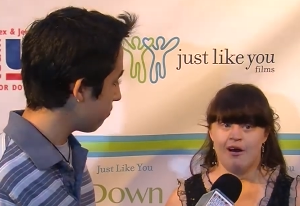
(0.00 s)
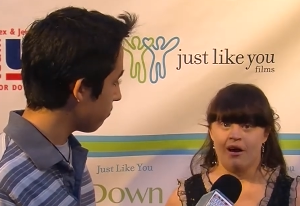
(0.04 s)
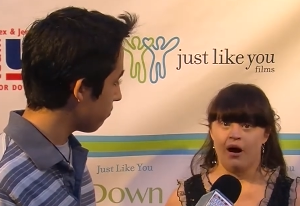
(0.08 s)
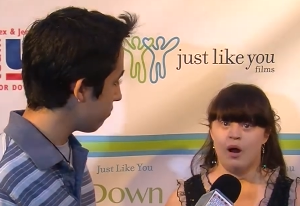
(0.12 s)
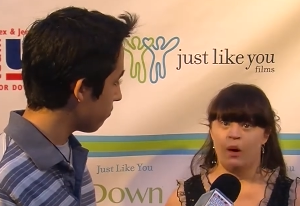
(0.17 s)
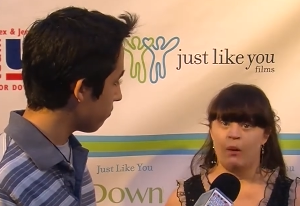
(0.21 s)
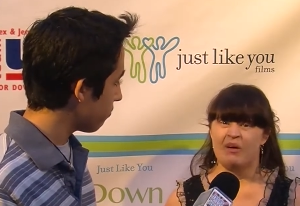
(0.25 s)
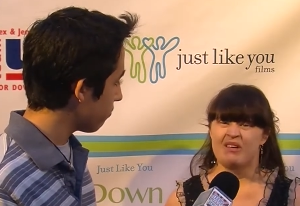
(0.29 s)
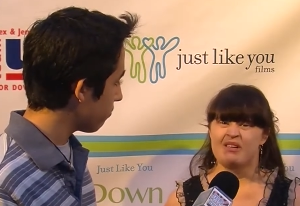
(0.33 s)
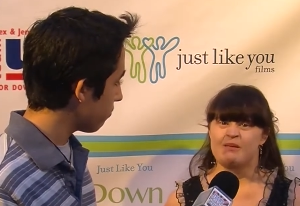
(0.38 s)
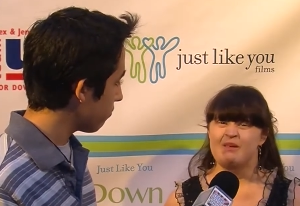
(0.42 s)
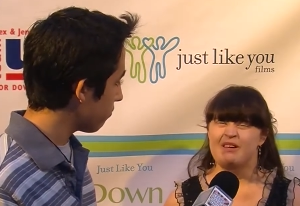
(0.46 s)

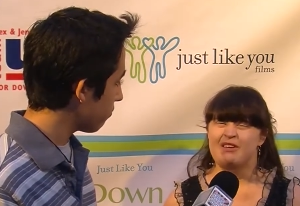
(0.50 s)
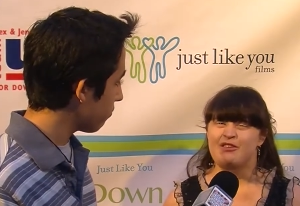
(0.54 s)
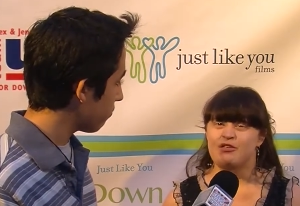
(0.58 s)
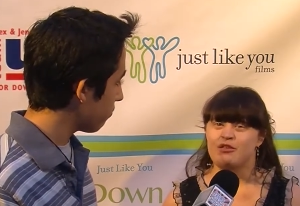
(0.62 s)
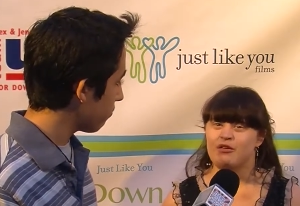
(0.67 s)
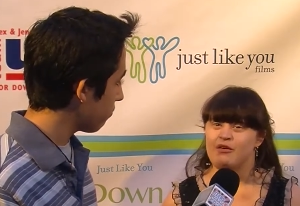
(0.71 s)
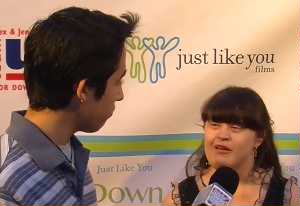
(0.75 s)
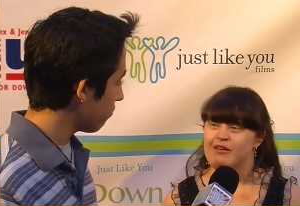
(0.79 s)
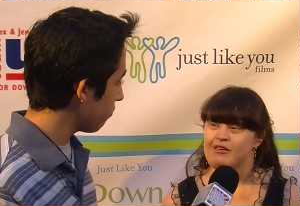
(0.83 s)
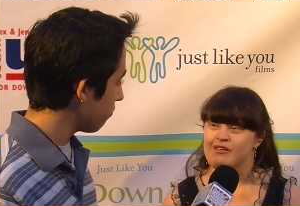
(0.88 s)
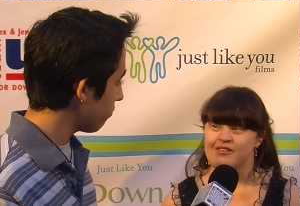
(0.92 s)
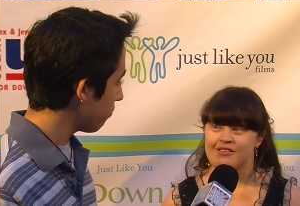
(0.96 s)
Speaker 1: Always be true
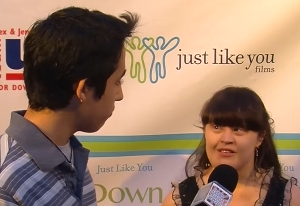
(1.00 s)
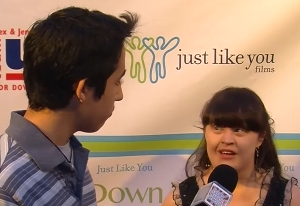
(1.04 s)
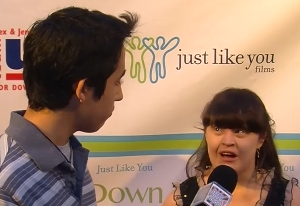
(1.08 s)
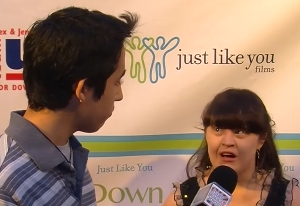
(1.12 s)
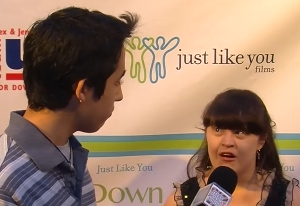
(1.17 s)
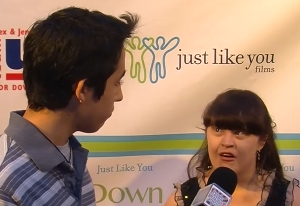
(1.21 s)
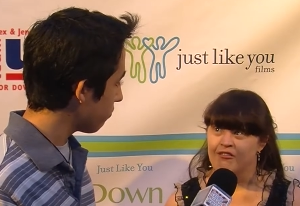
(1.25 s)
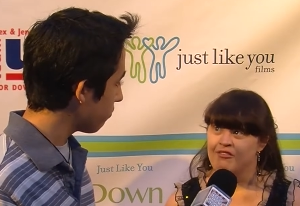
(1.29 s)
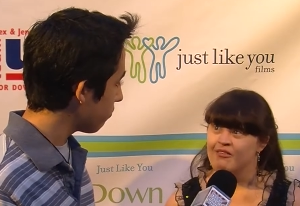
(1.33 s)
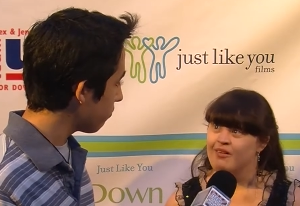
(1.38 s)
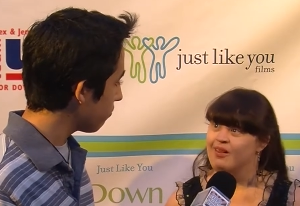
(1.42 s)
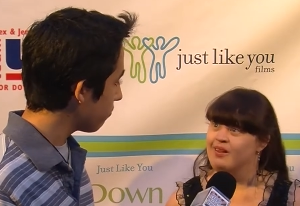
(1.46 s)
to
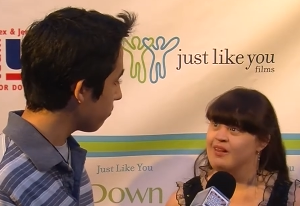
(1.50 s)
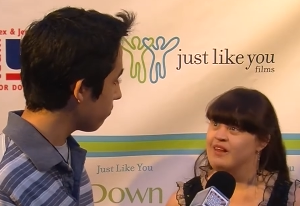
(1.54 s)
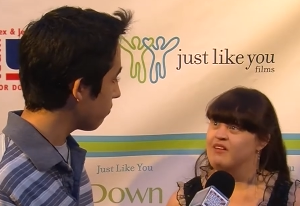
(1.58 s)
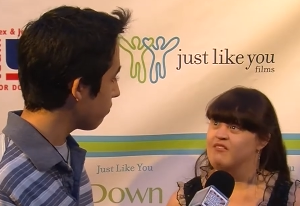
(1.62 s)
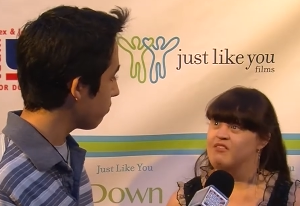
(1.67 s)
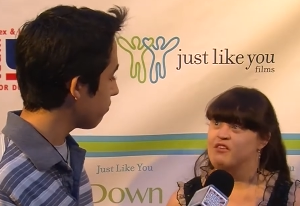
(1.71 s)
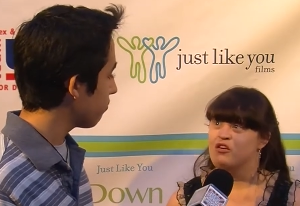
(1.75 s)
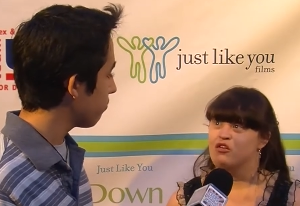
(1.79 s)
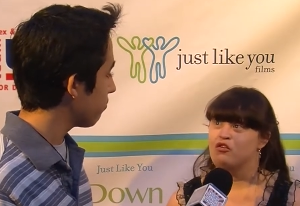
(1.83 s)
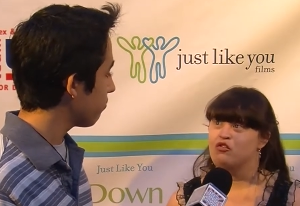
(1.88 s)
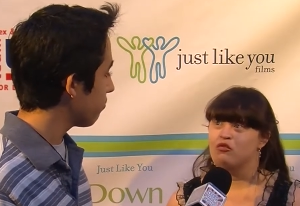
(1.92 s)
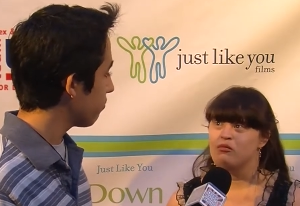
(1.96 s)
yourself, live
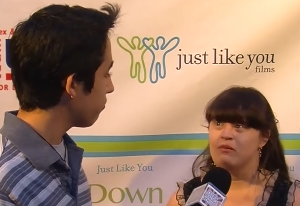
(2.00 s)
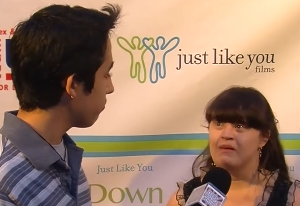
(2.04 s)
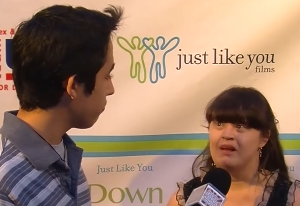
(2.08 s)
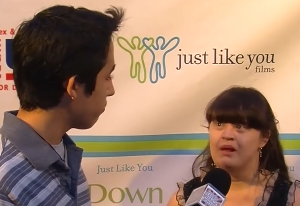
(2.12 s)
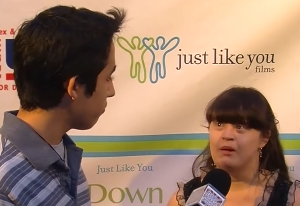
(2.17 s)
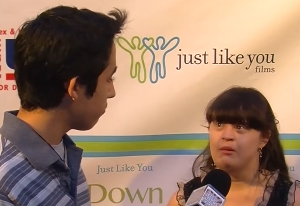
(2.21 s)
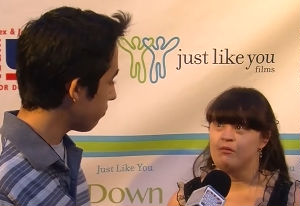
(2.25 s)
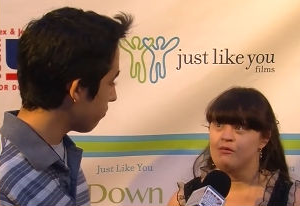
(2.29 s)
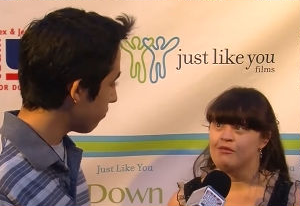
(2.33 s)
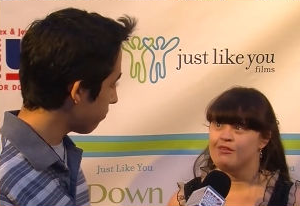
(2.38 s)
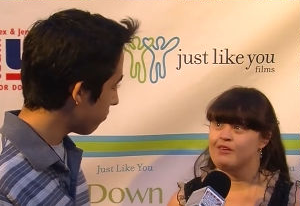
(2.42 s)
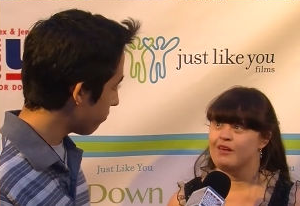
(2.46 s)
your
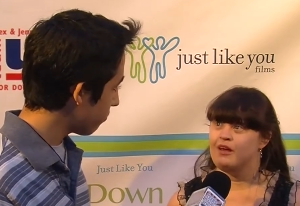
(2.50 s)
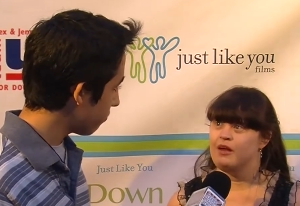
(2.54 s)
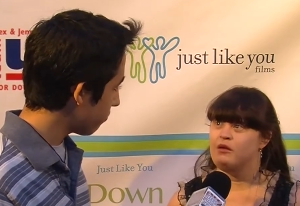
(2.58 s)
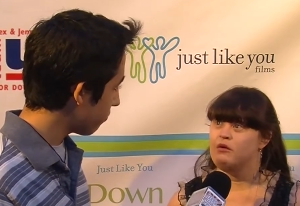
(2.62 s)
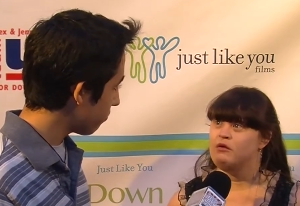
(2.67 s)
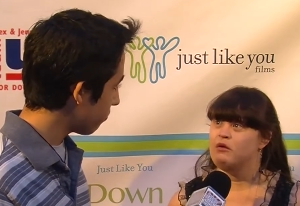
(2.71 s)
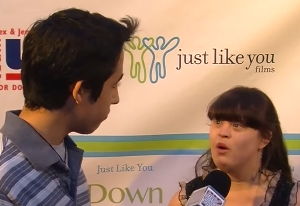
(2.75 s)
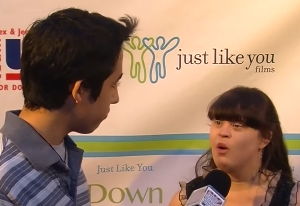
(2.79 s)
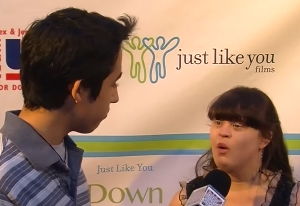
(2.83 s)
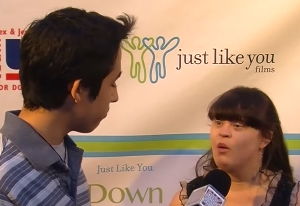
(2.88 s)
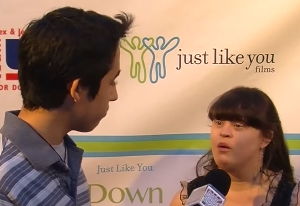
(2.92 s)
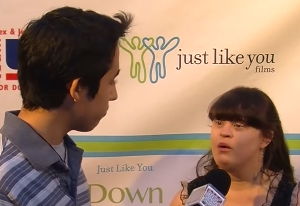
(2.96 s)
dreams, and
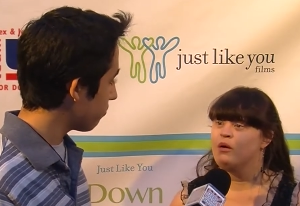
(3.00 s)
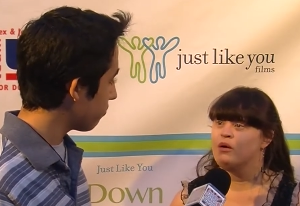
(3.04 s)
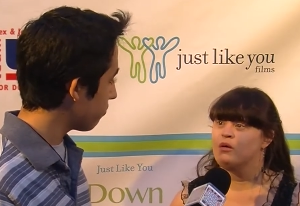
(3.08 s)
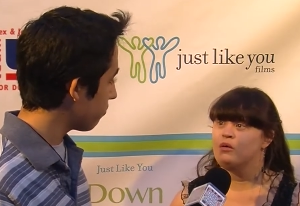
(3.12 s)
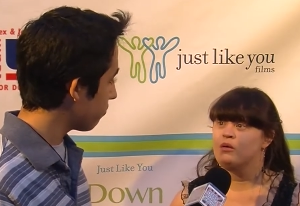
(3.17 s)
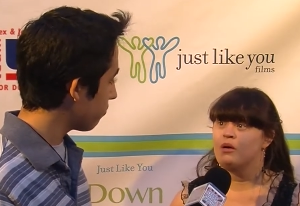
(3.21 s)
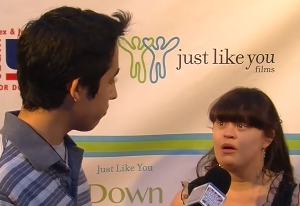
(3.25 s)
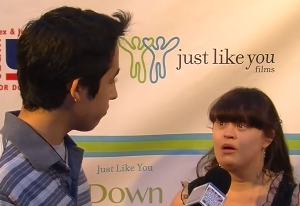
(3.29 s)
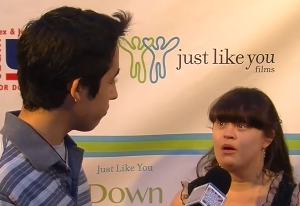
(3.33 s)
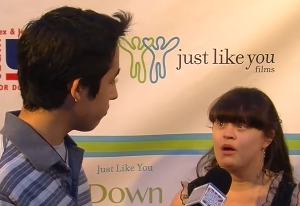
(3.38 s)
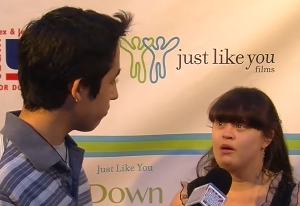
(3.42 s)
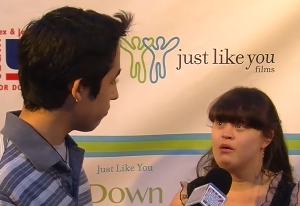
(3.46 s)
know you
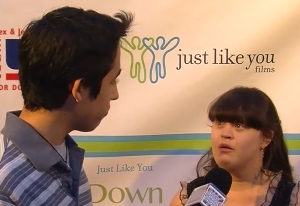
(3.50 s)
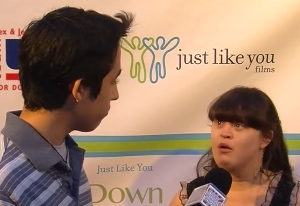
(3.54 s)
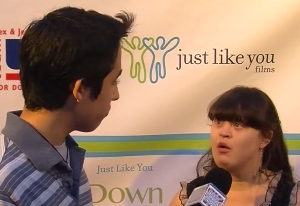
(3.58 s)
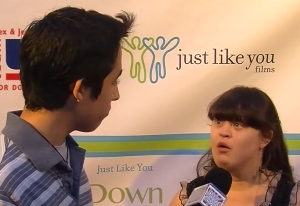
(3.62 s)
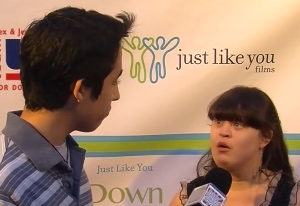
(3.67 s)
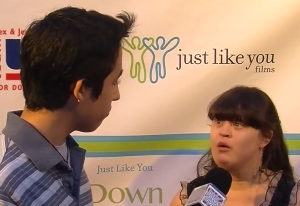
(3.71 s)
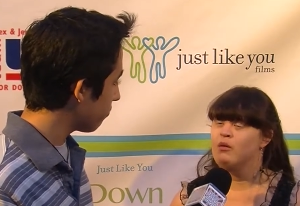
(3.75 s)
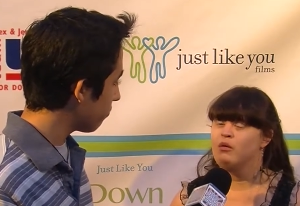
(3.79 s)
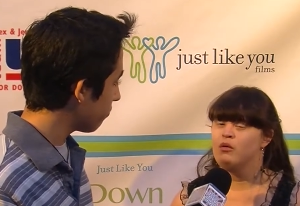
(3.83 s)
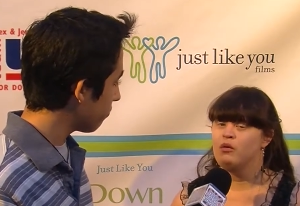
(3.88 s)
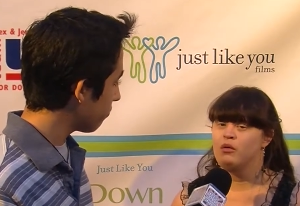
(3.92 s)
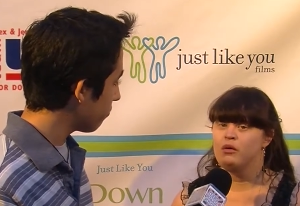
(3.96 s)
uh, and
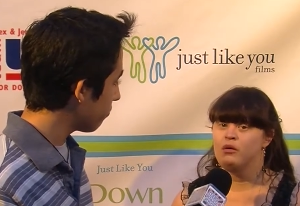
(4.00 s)
know who